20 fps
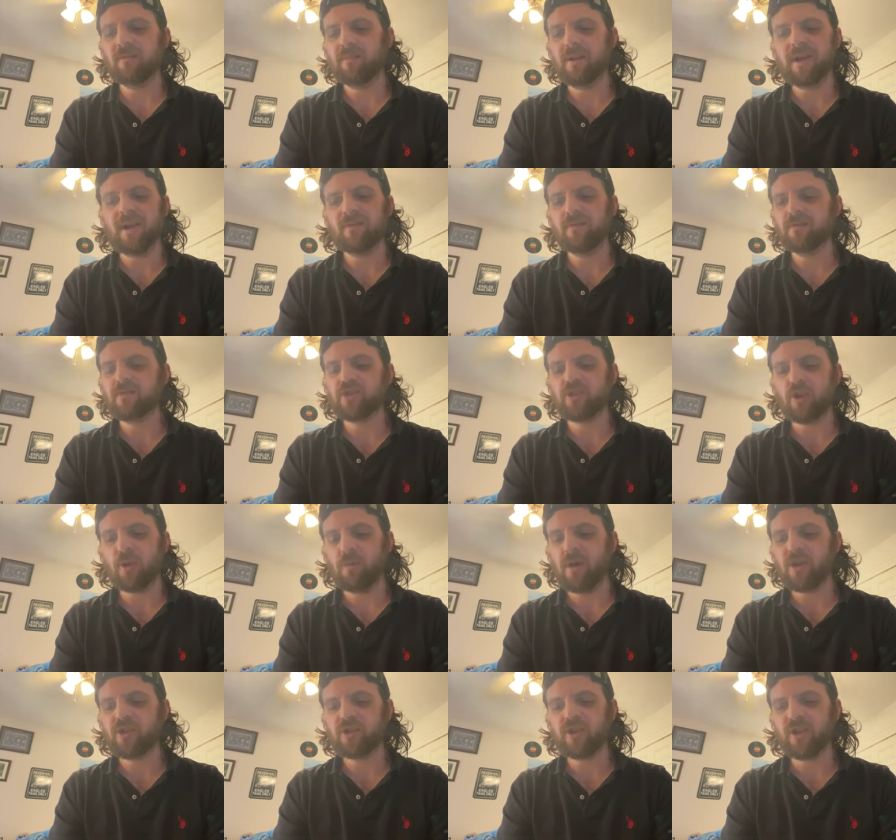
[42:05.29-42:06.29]
I've been given so
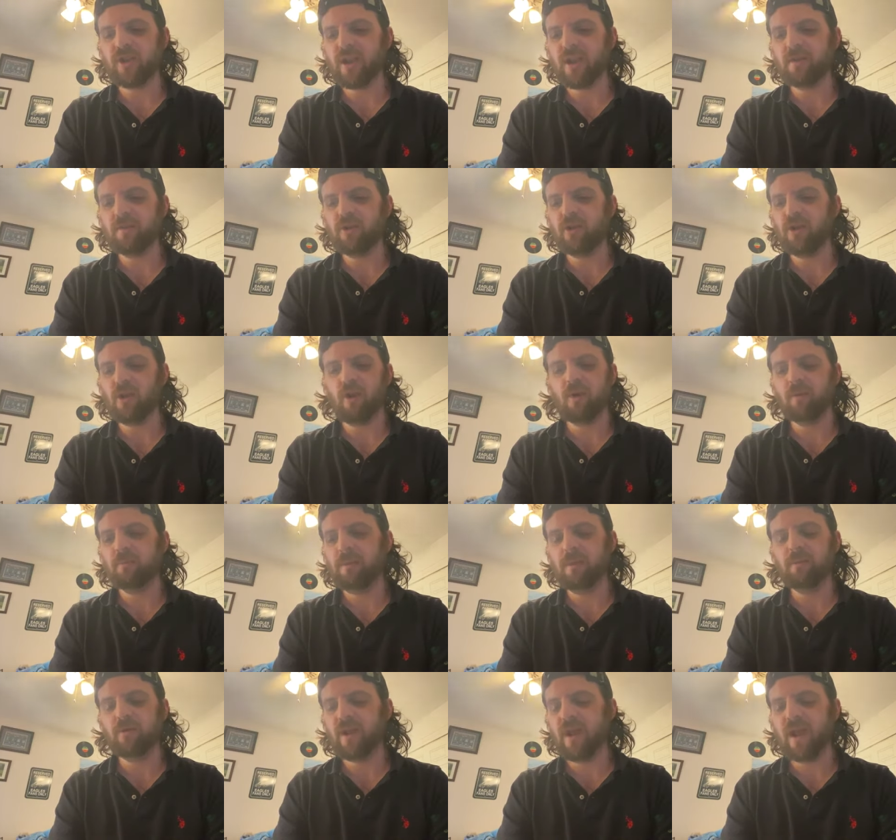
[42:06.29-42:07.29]
much, and can y'all
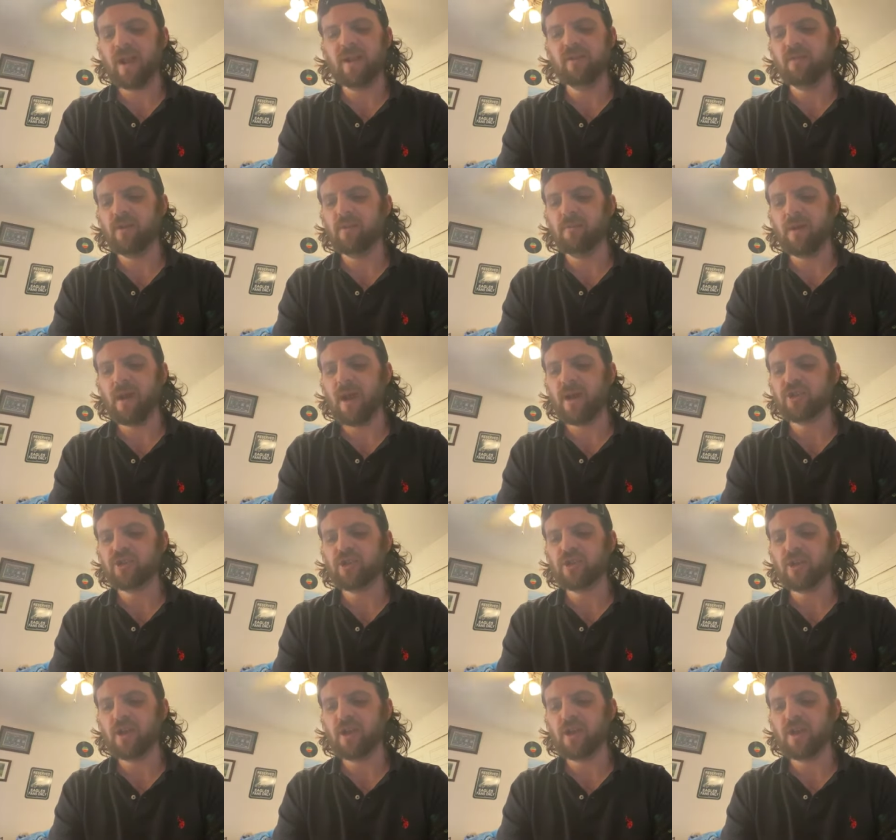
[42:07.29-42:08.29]
people can't even
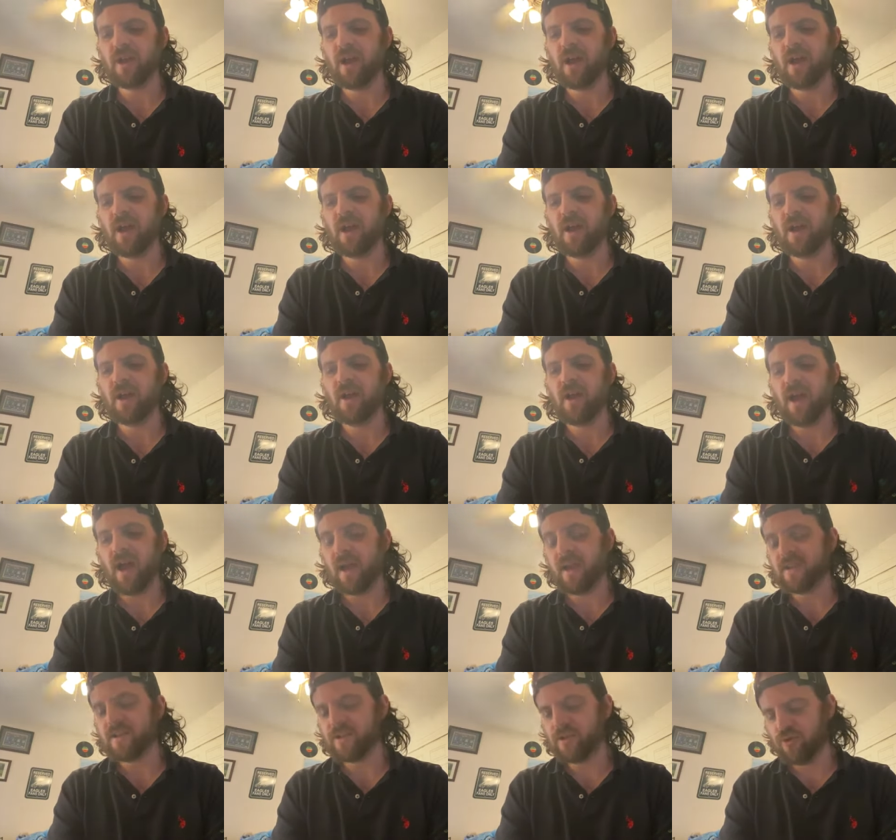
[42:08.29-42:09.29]
imagine. Like, I,
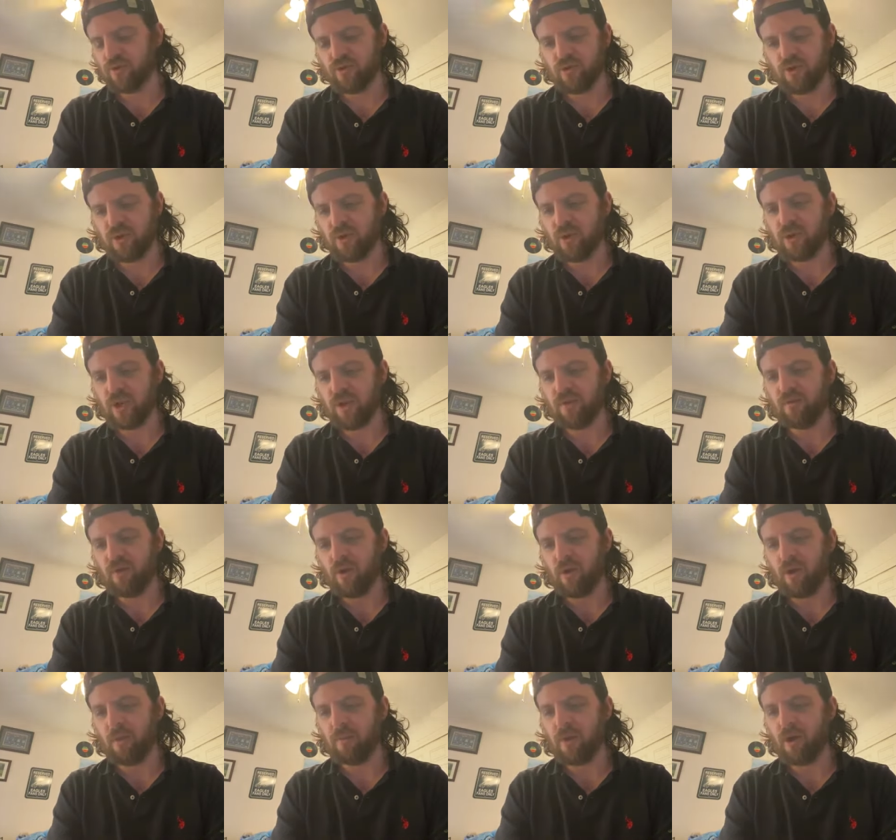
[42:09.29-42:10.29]
I can still do give
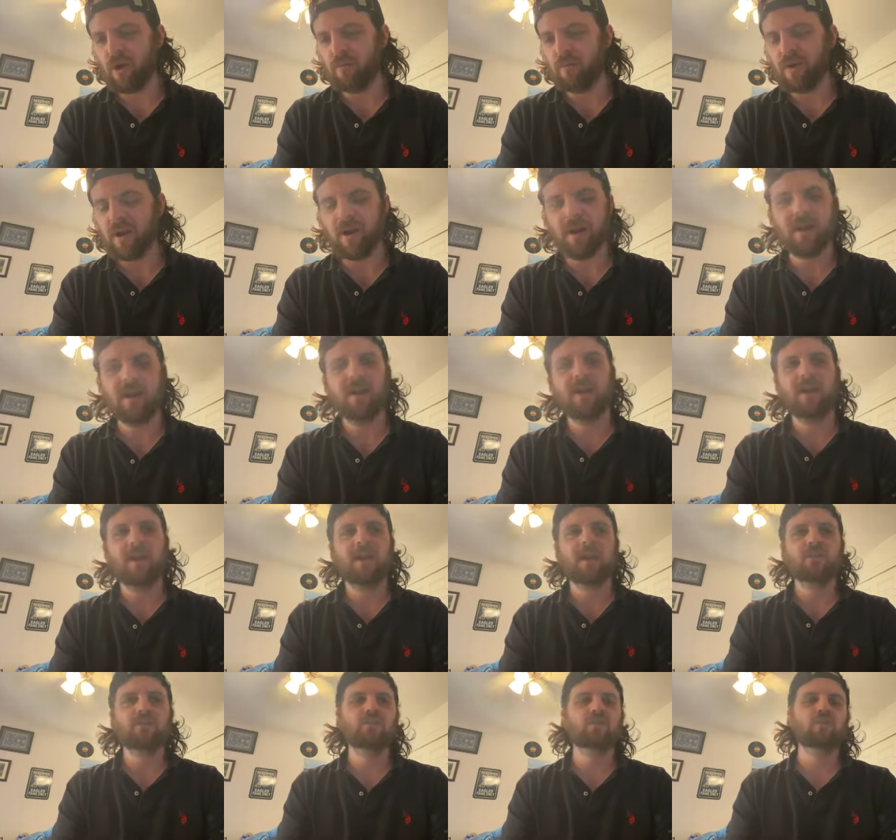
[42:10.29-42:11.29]
all on my own, but I,
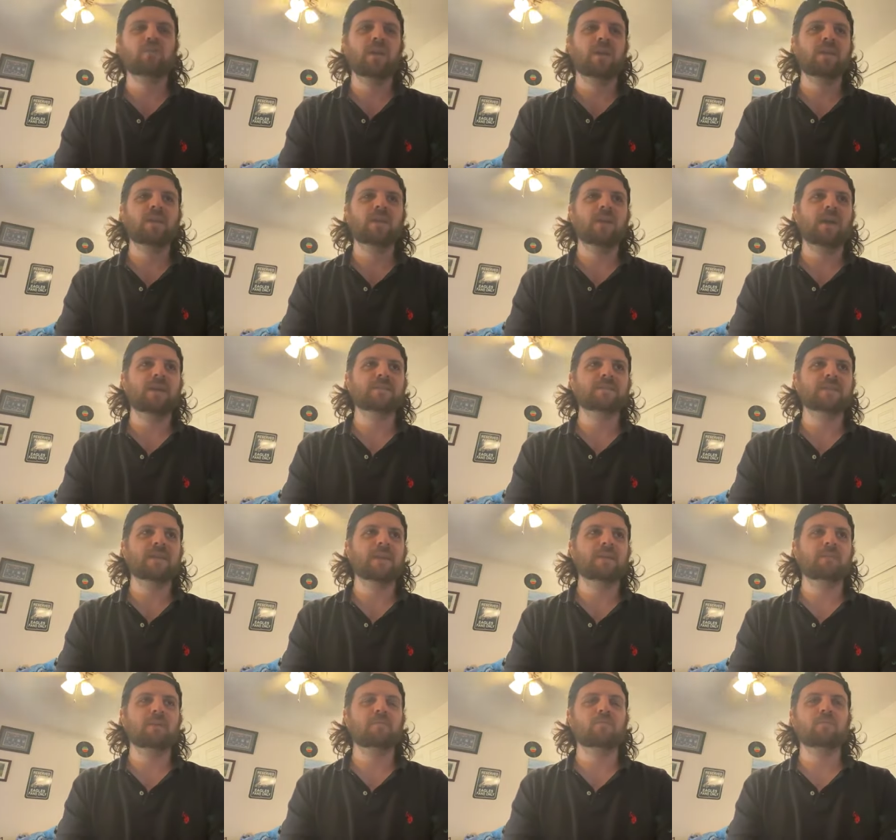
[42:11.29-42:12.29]
dude, like,
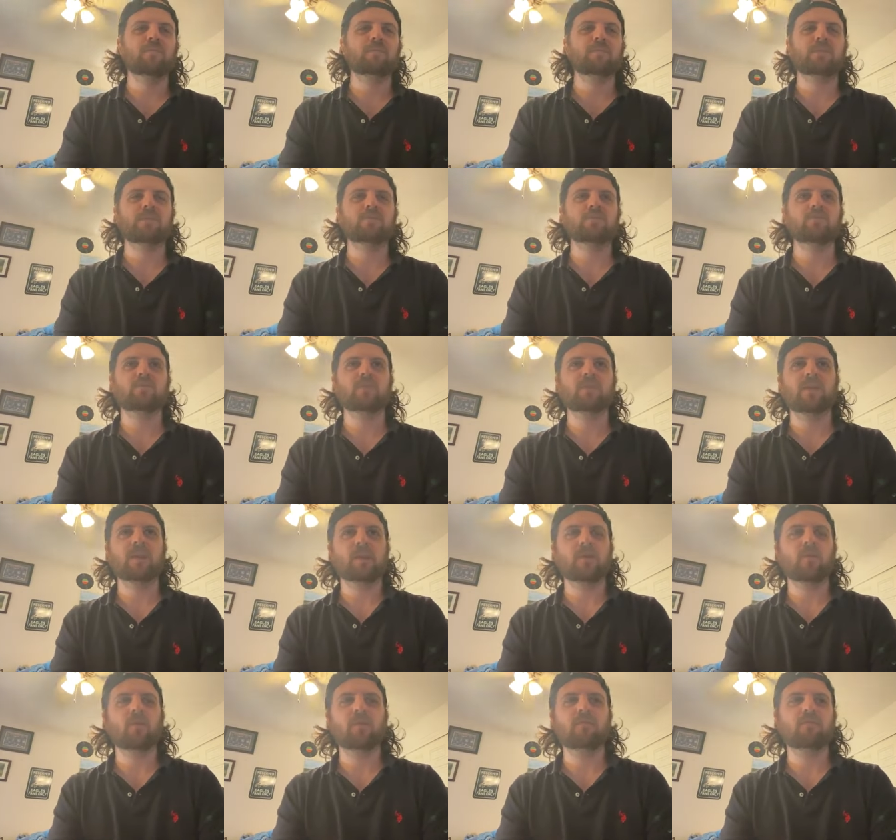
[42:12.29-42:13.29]
goddamn, I've only been doing
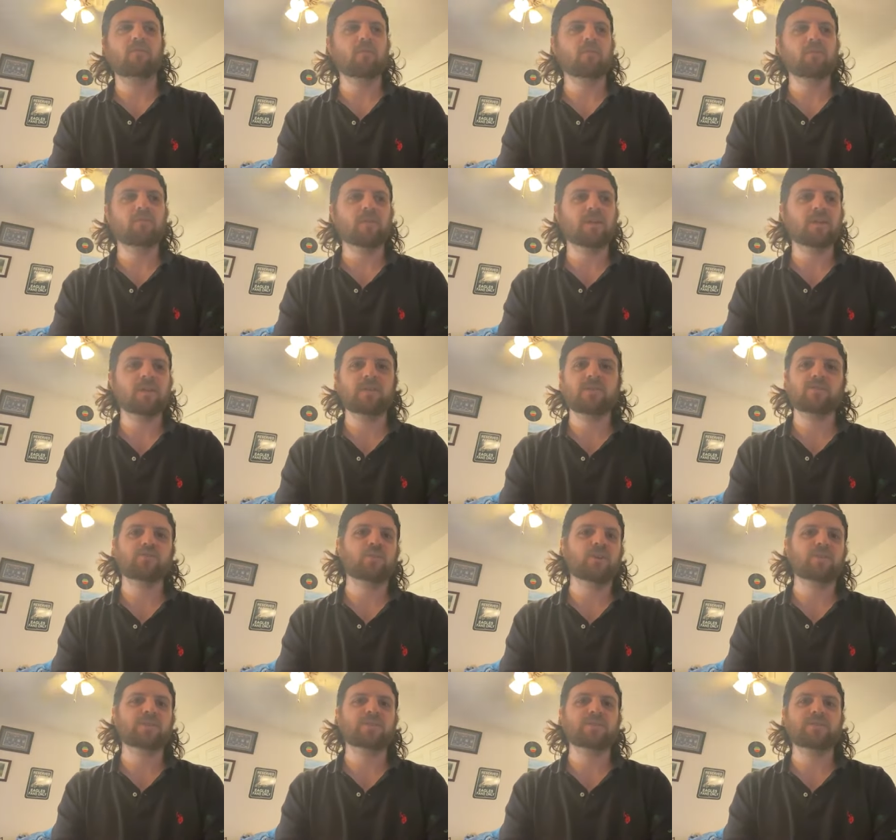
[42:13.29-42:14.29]
like one fourth. Like,
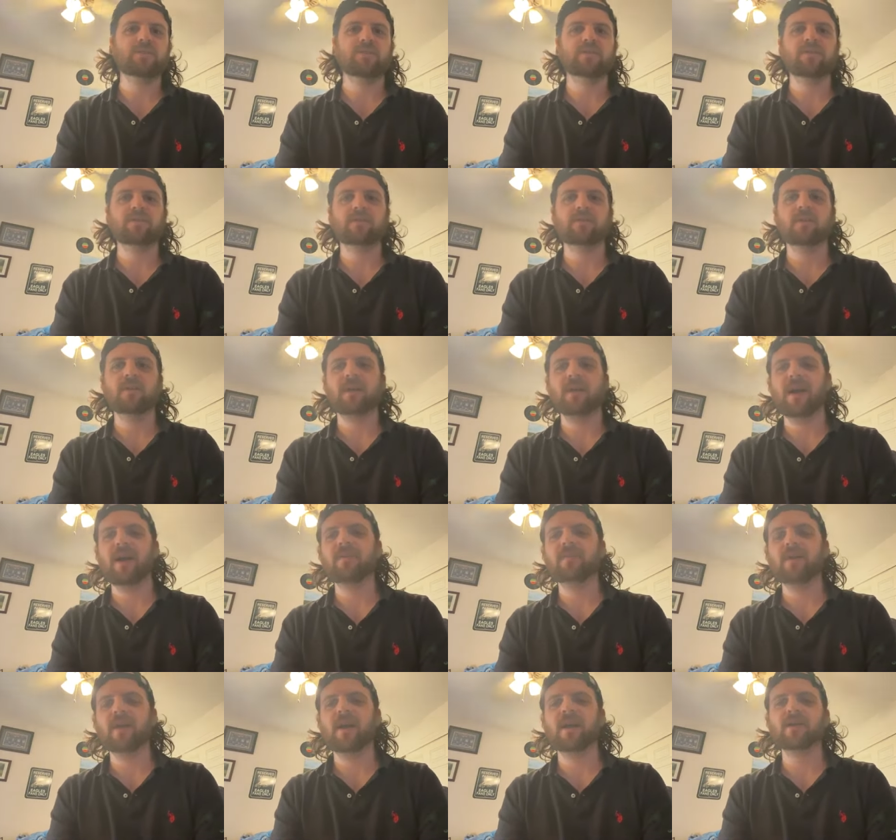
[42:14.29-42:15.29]
trust, like,
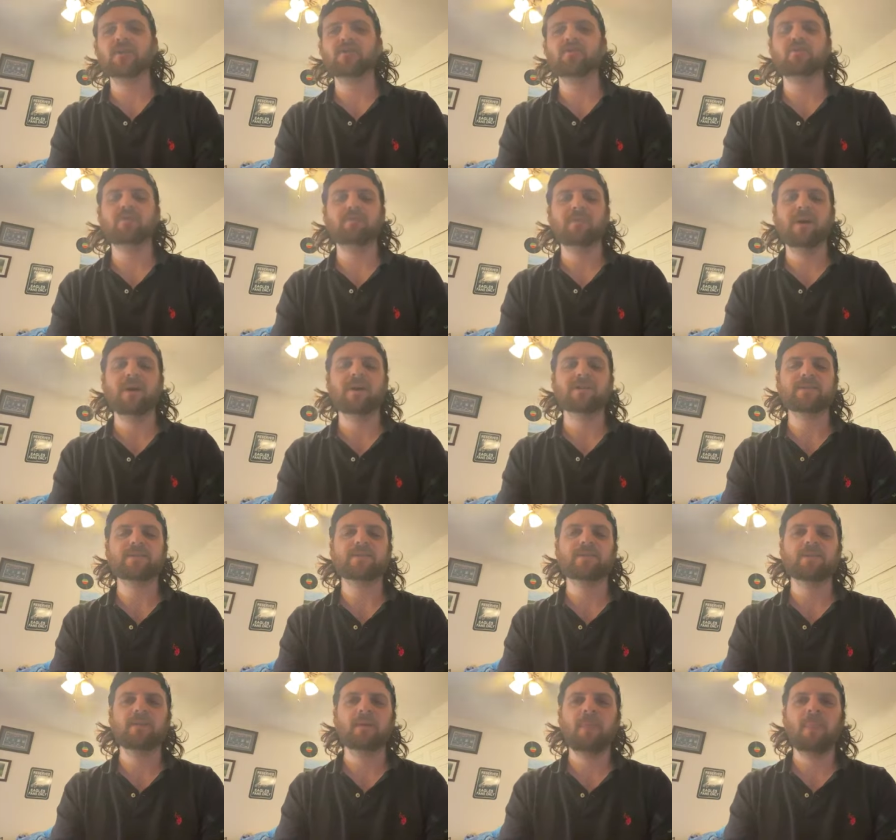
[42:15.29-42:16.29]
I think I can do the
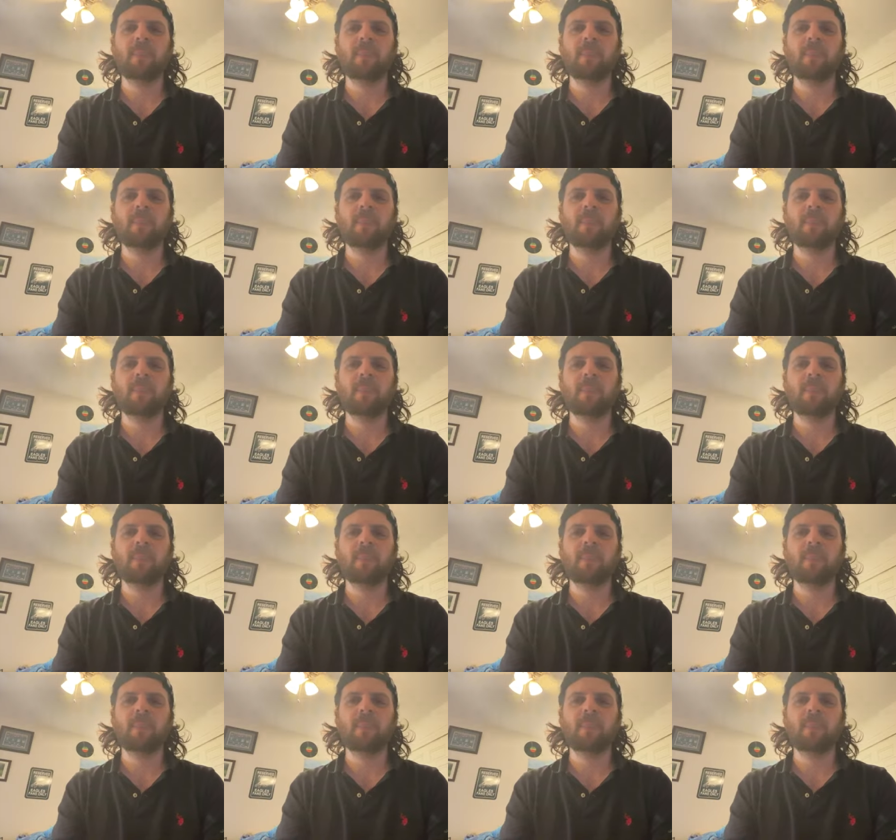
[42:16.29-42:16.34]
best